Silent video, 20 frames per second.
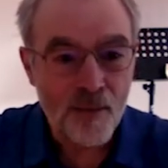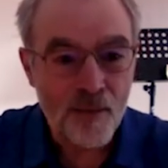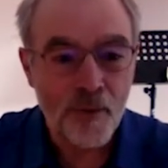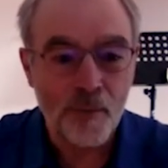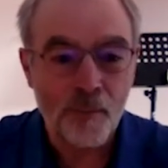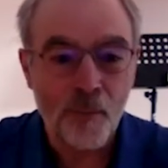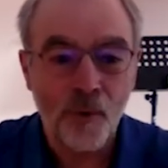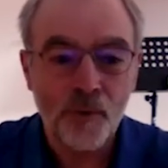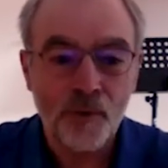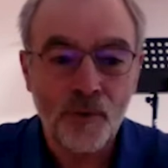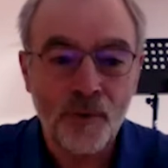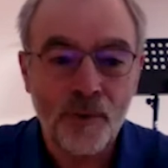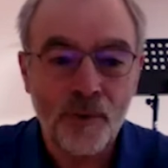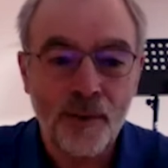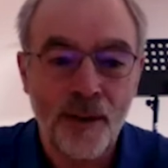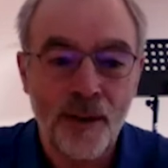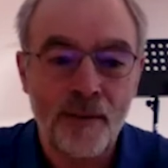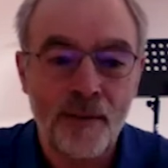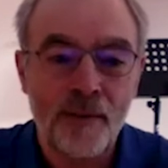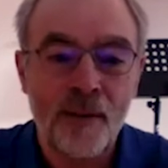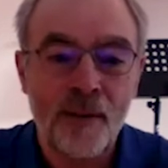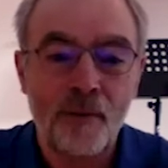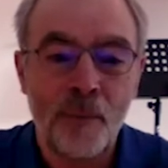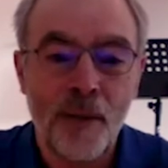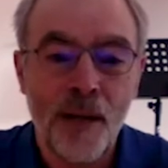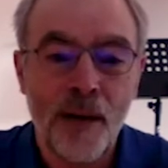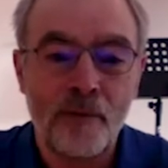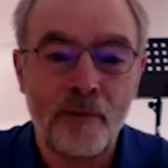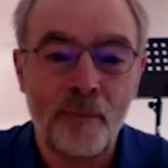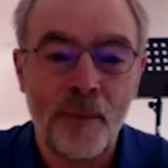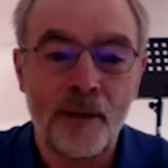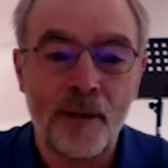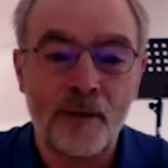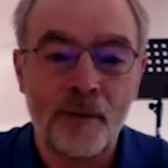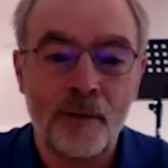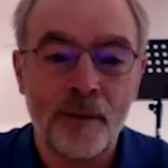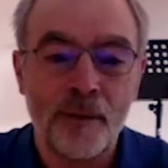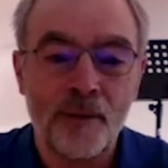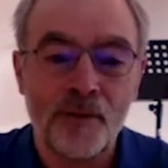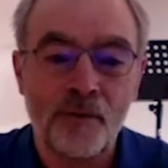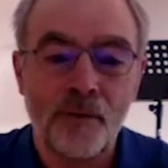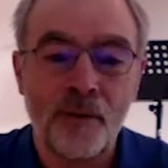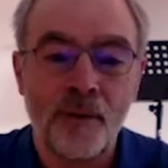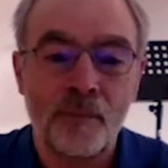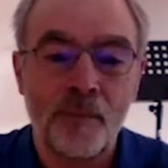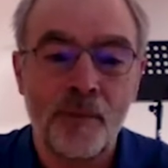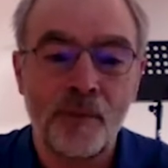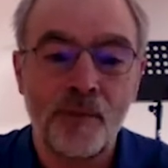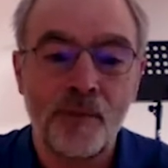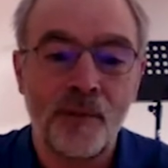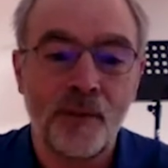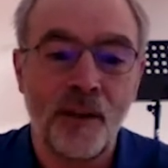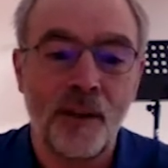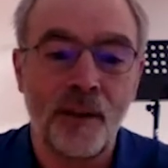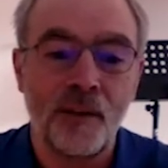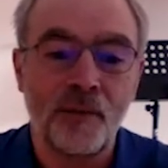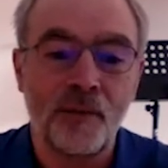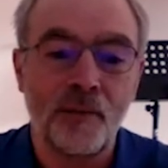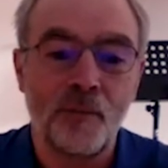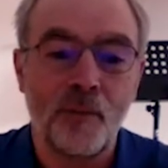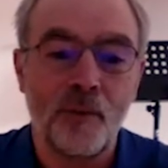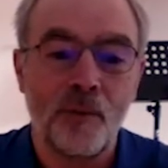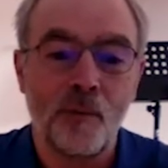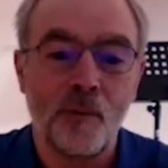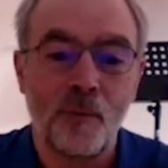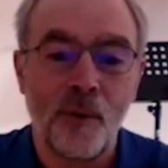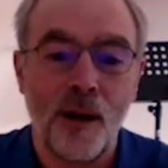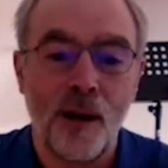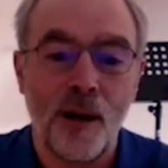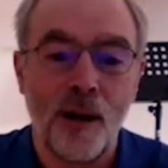But mostly, I think we haven't made a really strong business case for